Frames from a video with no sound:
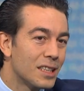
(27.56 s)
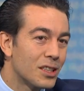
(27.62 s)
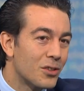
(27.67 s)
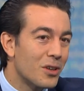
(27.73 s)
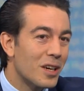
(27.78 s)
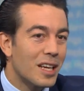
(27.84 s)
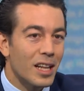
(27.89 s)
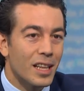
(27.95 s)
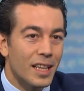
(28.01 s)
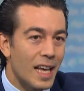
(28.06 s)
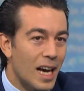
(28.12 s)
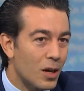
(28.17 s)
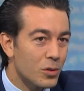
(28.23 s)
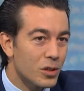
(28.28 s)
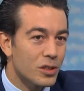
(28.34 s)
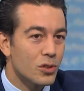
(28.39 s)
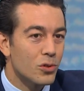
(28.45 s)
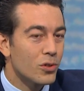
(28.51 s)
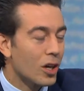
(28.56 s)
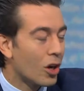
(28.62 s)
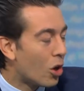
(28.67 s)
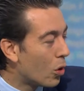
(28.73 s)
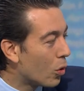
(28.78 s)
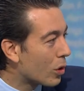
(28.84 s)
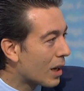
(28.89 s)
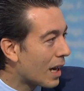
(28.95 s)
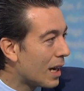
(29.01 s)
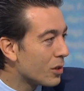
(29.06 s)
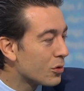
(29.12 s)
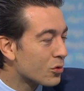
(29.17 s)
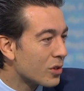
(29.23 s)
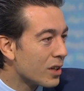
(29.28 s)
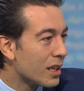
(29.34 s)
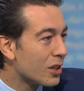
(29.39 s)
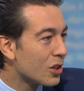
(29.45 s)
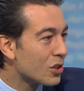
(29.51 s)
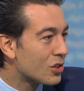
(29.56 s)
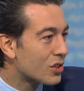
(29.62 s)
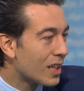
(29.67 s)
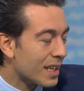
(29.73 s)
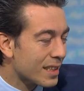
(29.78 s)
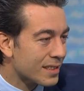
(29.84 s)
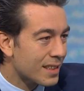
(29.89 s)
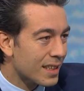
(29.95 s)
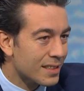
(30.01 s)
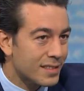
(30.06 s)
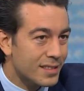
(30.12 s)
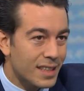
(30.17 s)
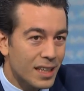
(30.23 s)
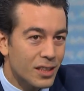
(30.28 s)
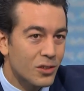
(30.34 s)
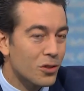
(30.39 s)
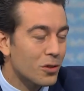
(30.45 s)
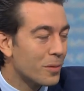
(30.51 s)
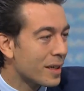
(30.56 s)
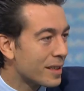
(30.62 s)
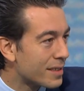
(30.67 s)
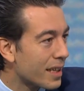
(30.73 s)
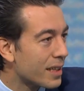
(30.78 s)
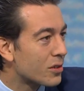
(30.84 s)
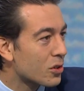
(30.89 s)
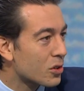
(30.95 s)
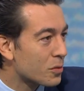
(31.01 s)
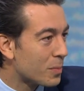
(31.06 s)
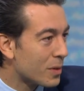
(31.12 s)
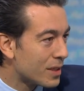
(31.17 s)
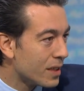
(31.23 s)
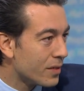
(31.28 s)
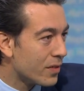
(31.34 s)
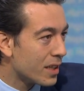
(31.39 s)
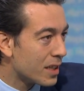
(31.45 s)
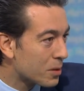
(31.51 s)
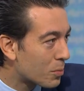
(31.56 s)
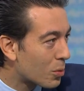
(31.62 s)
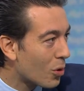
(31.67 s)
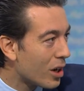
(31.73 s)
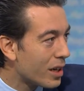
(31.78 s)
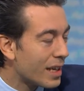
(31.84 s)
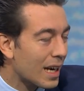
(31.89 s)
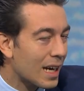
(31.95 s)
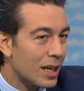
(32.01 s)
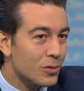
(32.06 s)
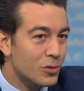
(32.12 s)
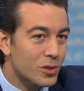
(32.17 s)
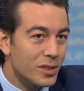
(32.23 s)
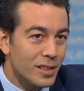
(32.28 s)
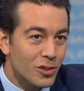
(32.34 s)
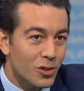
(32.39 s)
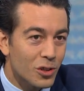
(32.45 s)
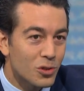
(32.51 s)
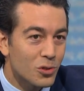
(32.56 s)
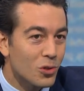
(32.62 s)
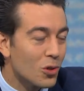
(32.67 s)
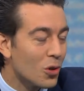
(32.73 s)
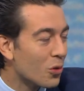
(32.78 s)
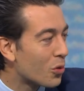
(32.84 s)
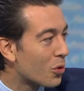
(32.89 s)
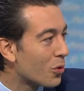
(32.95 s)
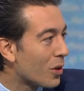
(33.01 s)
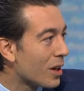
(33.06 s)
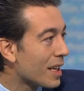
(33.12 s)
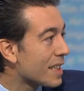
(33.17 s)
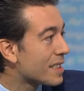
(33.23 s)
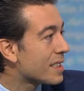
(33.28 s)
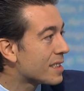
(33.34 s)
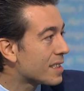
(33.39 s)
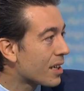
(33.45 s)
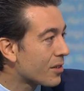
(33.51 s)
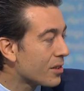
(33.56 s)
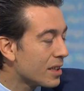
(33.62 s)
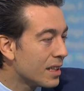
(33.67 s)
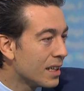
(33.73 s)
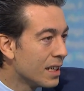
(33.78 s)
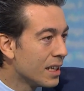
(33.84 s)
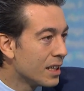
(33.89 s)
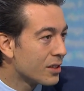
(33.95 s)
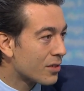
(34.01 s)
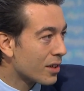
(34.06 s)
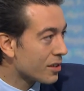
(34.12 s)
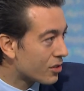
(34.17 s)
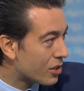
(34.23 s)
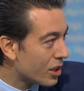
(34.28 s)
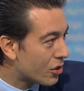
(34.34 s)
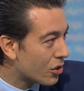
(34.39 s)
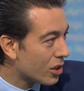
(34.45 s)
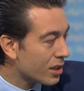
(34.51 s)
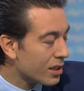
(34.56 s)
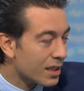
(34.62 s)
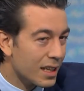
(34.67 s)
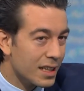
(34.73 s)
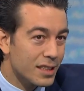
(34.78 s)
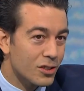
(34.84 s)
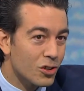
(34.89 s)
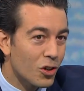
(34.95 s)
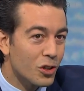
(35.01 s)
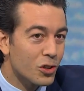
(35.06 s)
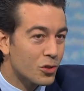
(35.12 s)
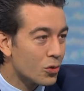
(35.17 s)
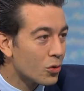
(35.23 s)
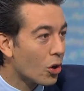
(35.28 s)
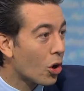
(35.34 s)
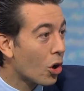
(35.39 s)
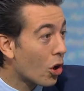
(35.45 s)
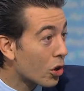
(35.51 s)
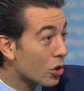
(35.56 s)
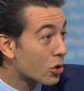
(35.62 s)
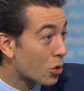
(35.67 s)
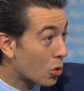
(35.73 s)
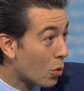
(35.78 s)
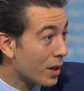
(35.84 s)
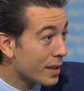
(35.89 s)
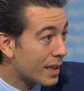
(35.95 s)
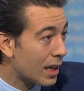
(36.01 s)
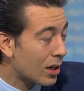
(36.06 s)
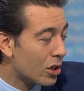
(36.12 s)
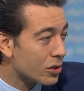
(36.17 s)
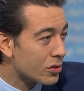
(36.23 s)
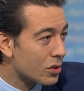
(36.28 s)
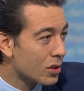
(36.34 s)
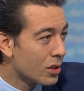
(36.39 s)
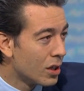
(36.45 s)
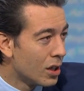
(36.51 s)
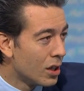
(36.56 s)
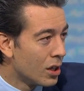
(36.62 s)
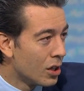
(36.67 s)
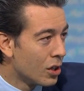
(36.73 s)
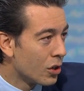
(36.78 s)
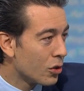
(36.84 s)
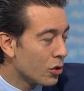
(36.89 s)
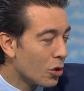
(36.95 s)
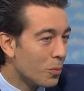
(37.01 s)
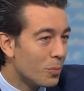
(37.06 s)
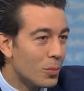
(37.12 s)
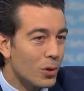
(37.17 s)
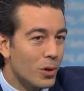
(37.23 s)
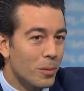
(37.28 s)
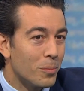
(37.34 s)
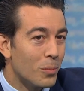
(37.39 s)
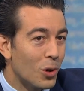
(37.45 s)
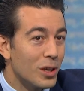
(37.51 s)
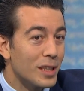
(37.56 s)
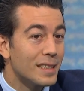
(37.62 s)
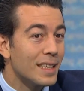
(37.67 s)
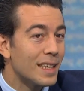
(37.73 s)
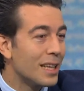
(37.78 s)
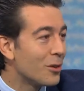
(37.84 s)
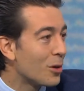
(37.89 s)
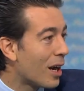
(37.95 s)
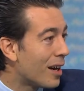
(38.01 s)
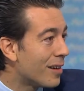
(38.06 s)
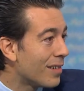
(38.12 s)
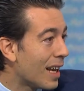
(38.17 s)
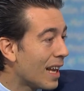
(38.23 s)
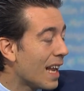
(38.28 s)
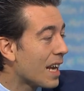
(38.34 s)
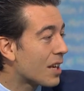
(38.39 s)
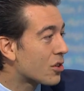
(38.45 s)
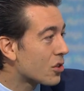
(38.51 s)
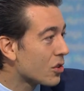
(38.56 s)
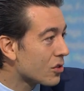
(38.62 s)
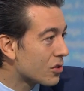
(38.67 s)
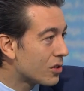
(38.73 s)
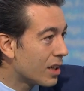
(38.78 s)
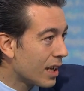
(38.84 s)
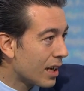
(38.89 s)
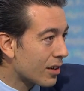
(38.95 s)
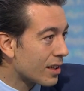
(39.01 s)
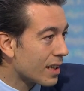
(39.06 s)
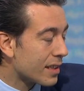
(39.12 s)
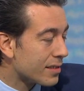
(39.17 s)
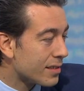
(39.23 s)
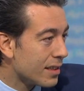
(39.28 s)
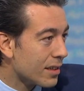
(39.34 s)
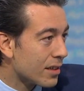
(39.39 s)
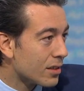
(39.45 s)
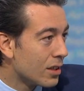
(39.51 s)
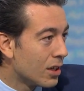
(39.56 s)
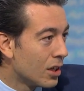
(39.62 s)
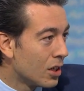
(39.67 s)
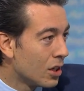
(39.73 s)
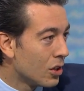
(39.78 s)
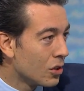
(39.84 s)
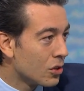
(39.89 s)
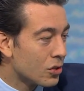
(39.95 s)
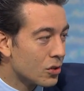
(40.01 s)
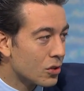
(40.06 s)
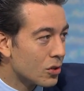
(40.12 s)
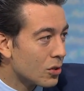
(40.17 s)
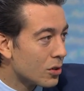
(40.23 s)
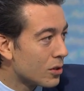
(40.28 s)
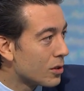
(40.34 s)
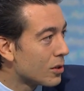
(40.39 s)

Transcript: trickle down into the whole country and not just a sector by sector specific. It's probably a country that's going to go through a necessary transition and it's going to hurt quite a lot. You know, politically, you have elections there next year. So,